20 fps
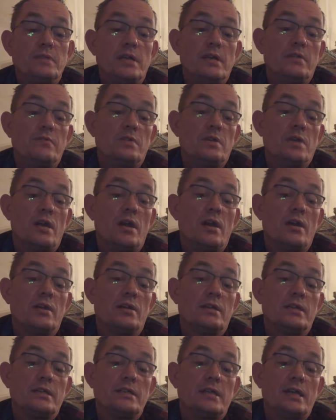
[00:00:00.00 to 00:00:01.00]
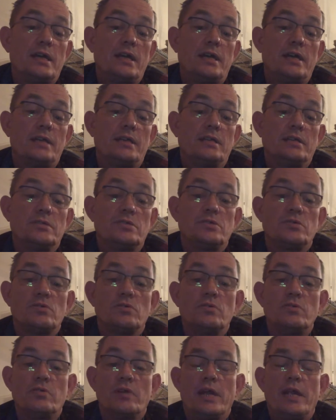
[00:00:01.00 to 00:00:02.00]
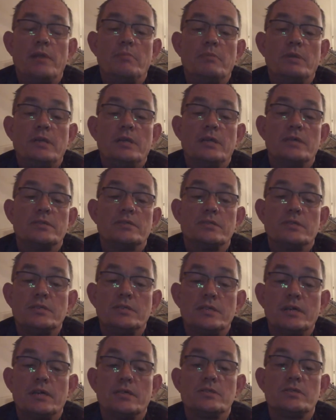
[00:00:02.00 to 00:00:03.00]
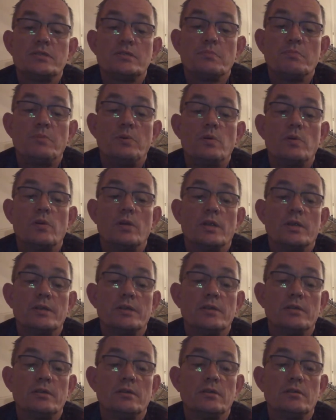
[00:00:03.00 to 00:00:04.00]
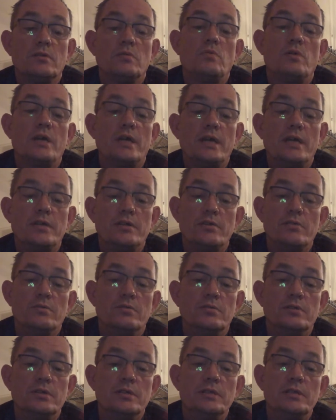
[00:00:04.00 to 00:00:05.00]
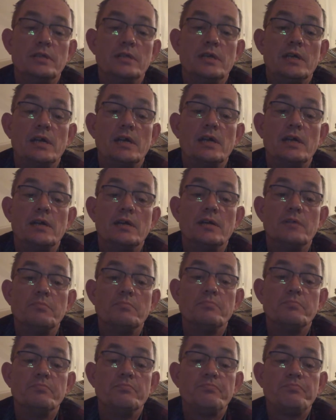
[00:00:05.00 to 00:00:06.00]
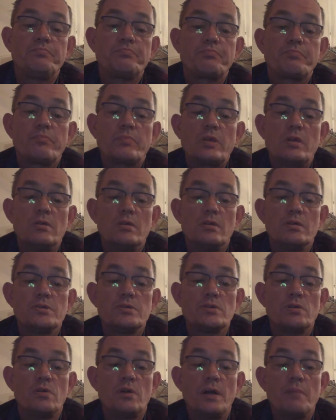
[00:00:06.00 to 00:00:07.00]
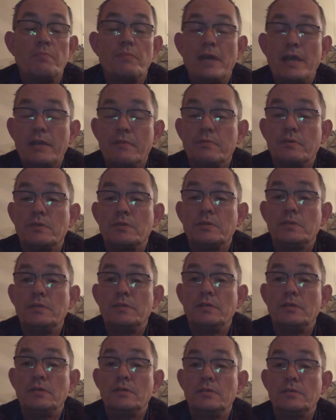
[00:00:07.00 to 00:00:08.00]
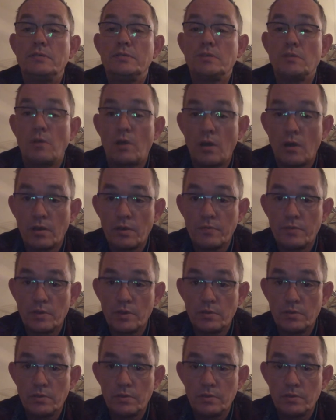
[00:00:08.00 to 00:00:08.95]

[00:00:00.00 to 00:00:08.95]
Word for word: out of your heart like that it's so great because it does support what I do um, so I'm thankful to all of you